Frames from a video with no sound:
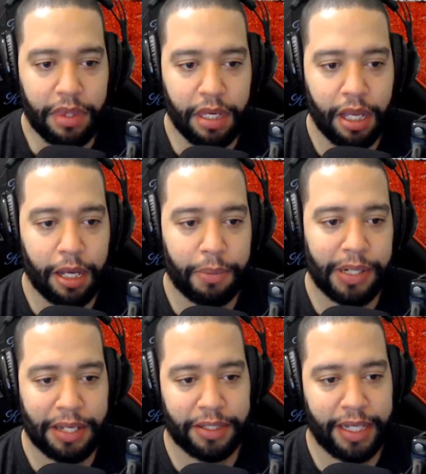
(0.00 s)

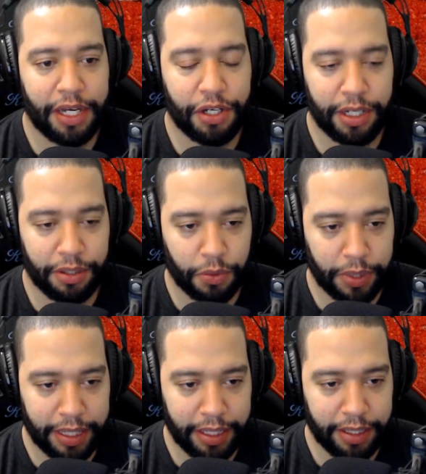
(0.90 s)
pronunciation and the
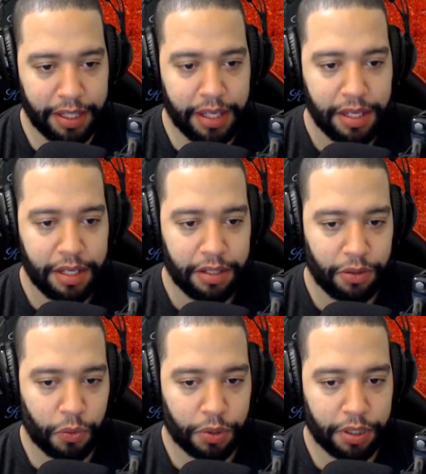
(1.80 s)
way the
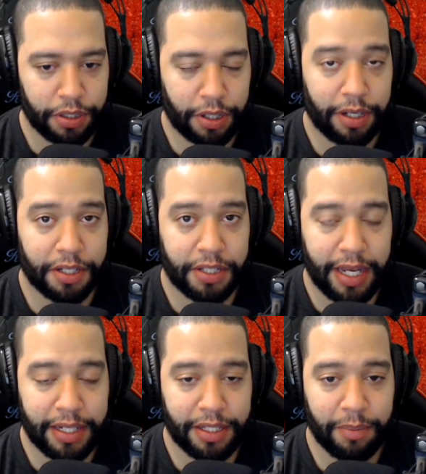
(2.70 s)
words are
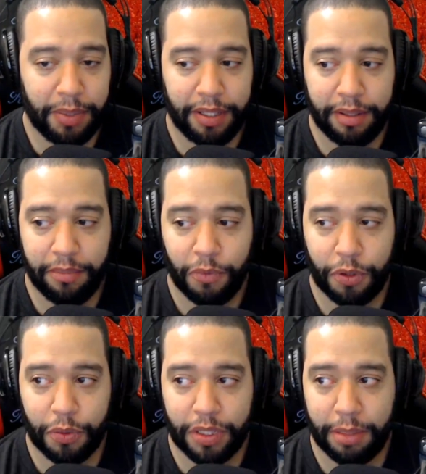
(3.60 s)
said to me, which
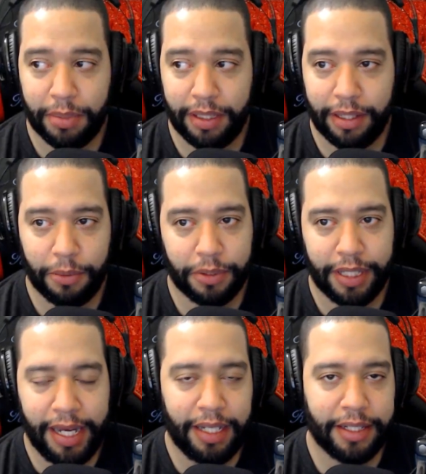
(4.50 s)
was something that was
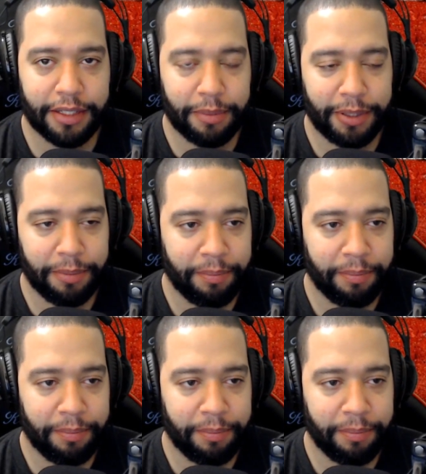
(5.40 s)
alien to me,